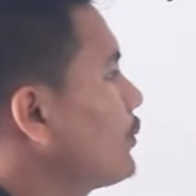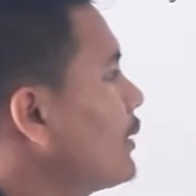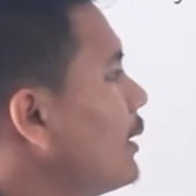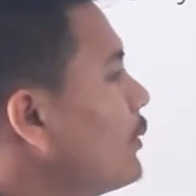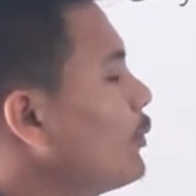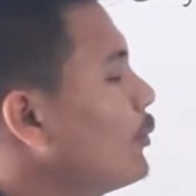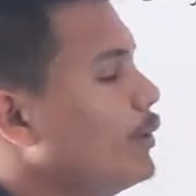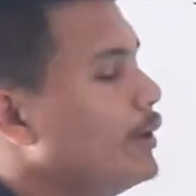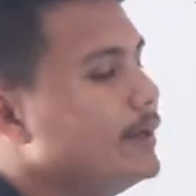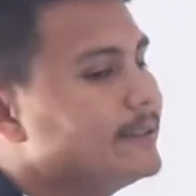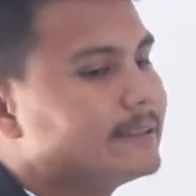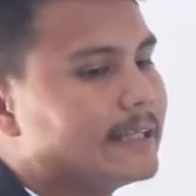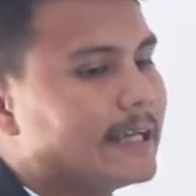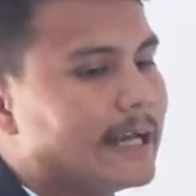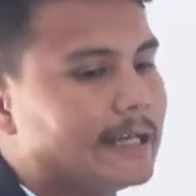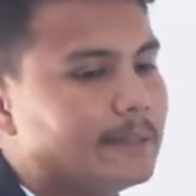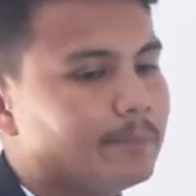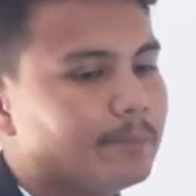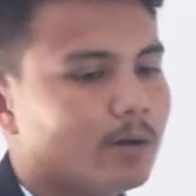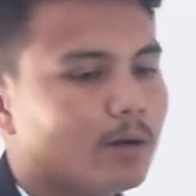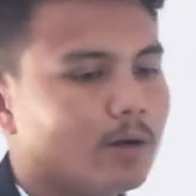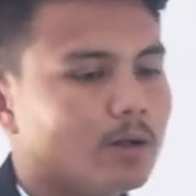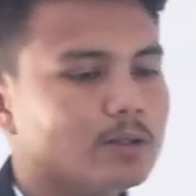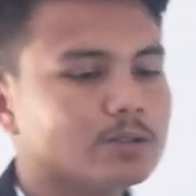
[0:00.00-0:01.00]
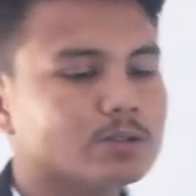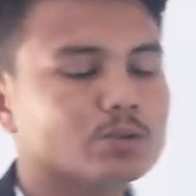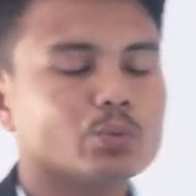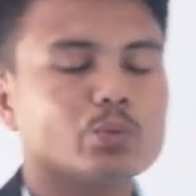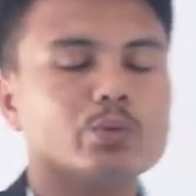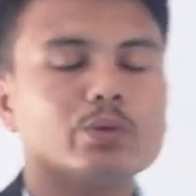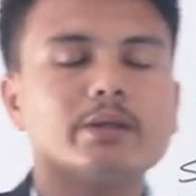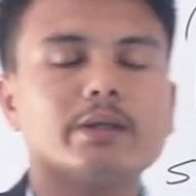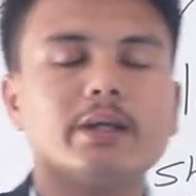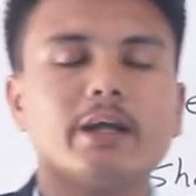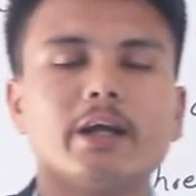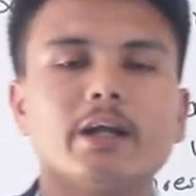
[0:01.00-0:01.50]
from which animals
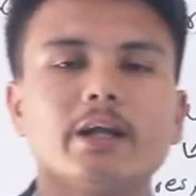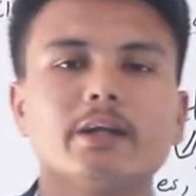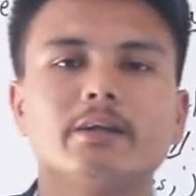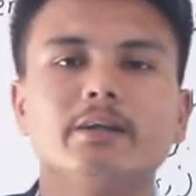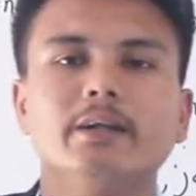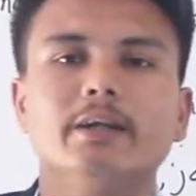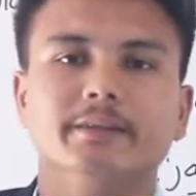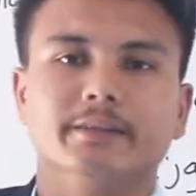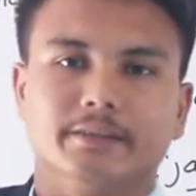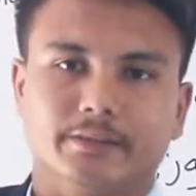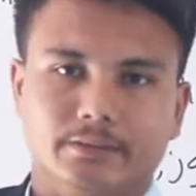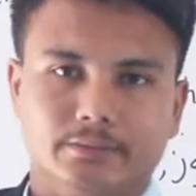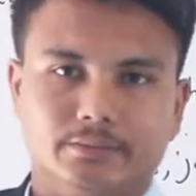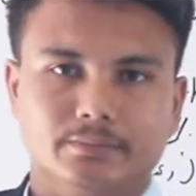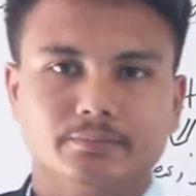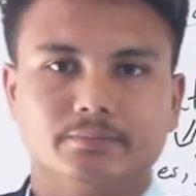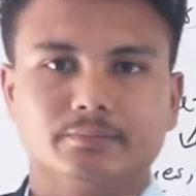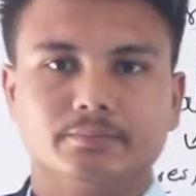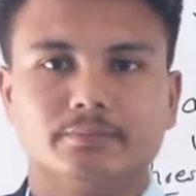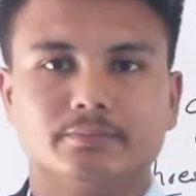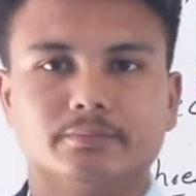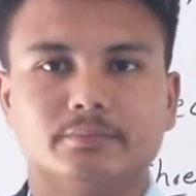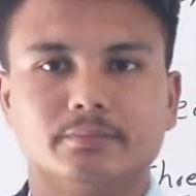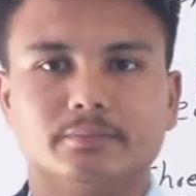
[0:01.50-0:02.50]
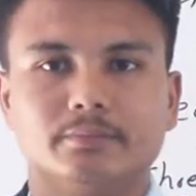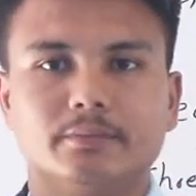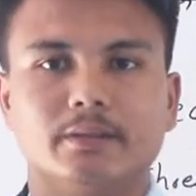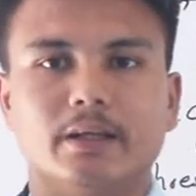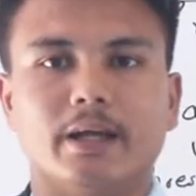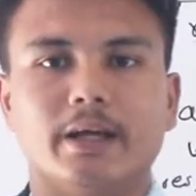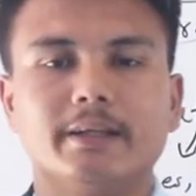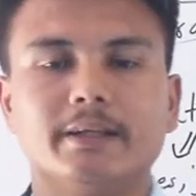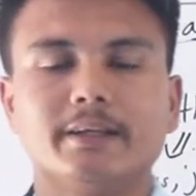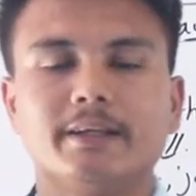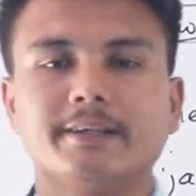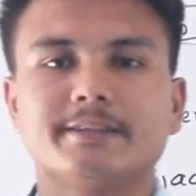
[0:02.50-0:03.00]
we get leather
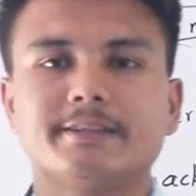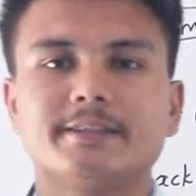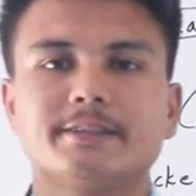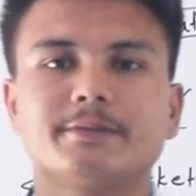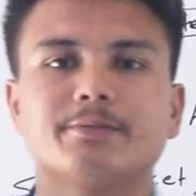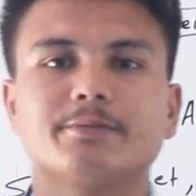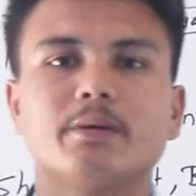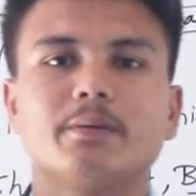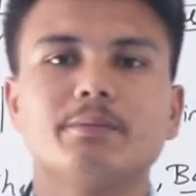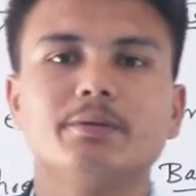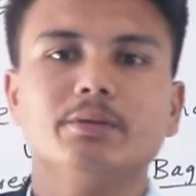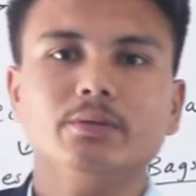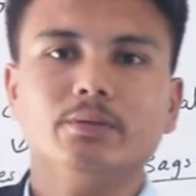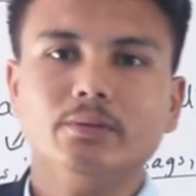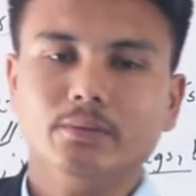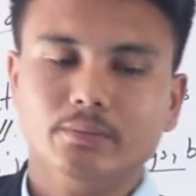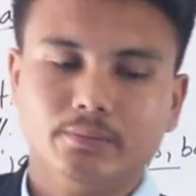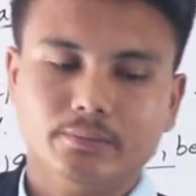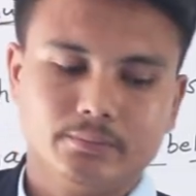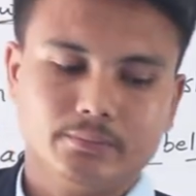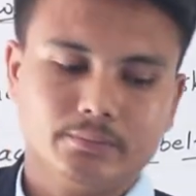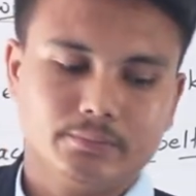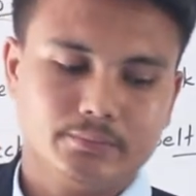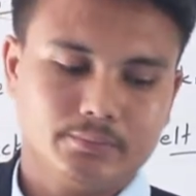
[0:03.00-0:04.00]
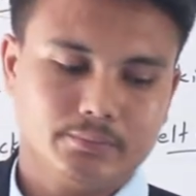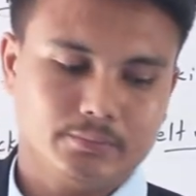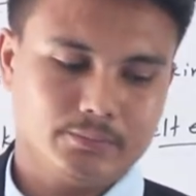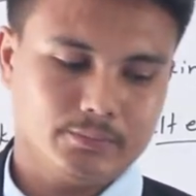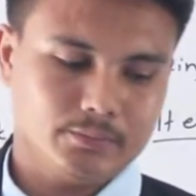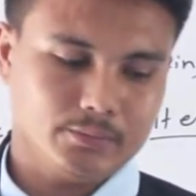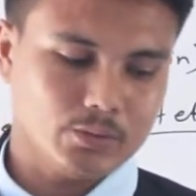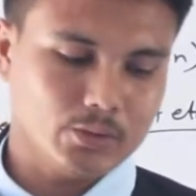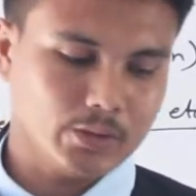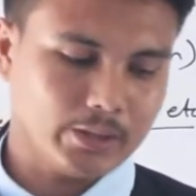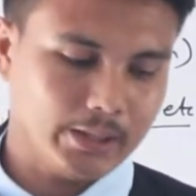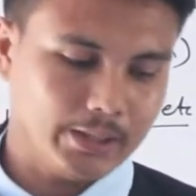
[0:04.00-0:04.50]
any guesses from you
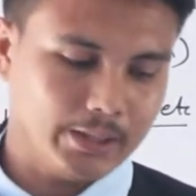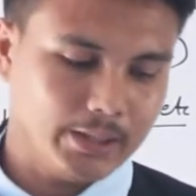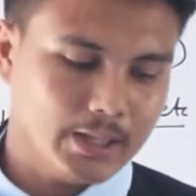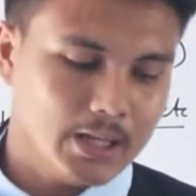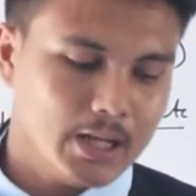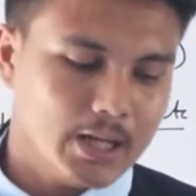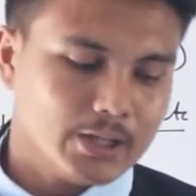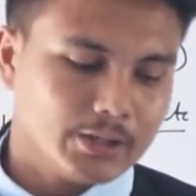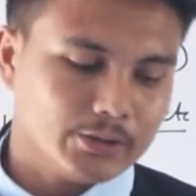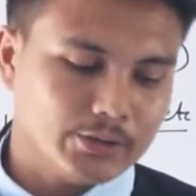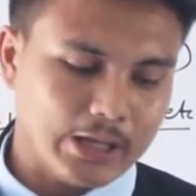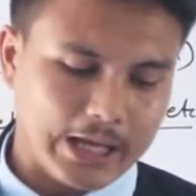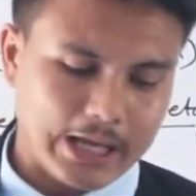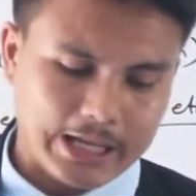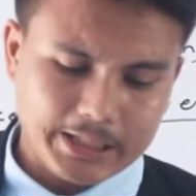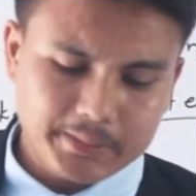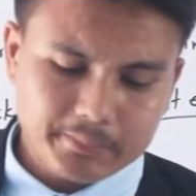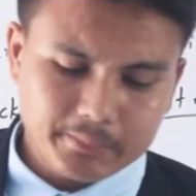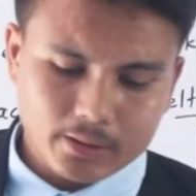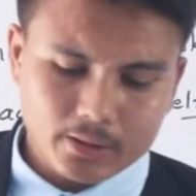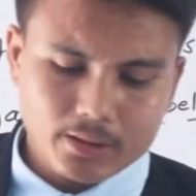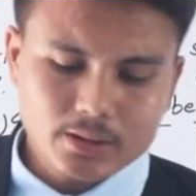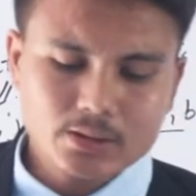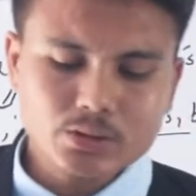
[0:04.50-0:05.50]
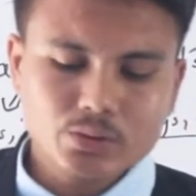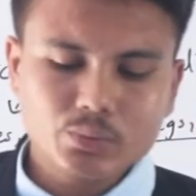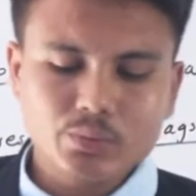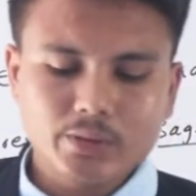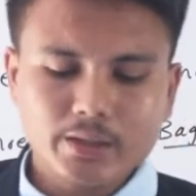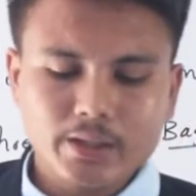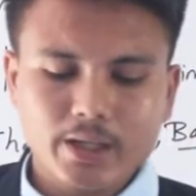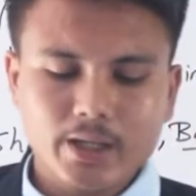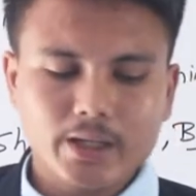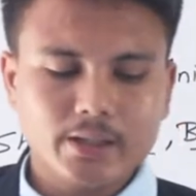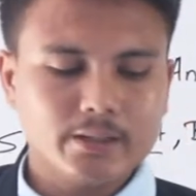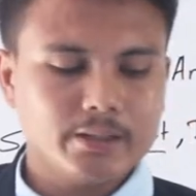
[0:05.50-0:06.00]
okay the animals we
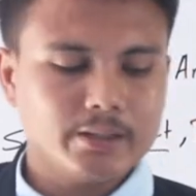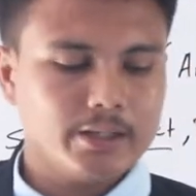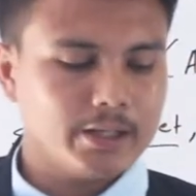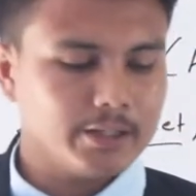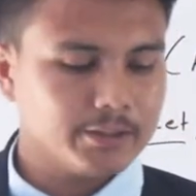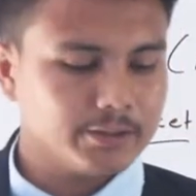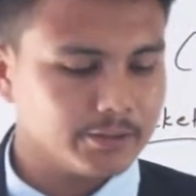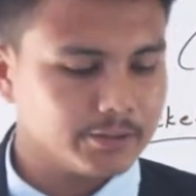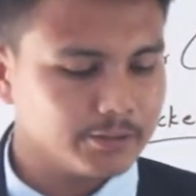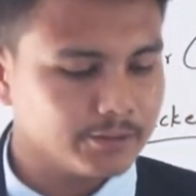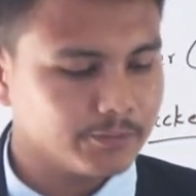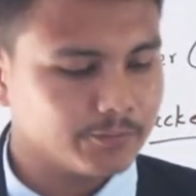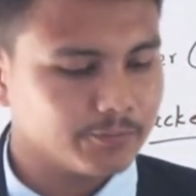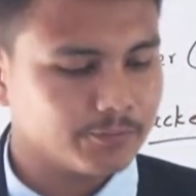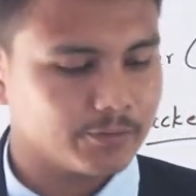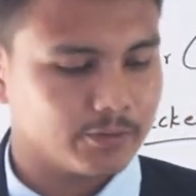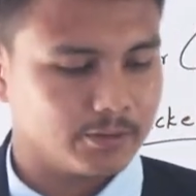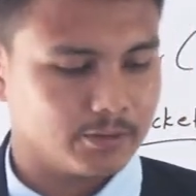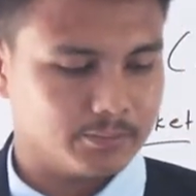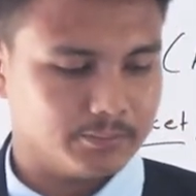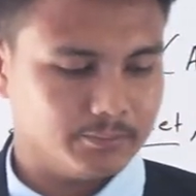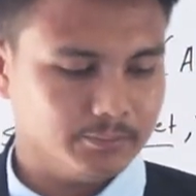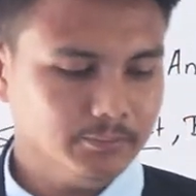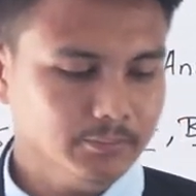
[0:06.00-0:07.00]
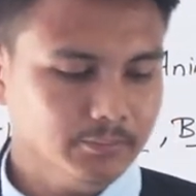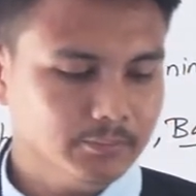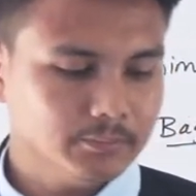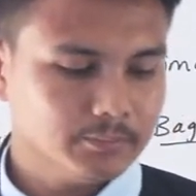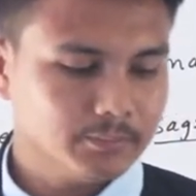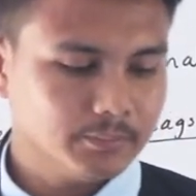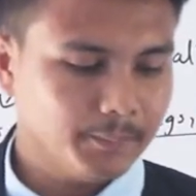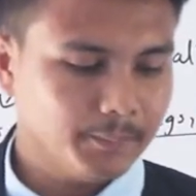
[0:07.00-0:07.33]
get leather from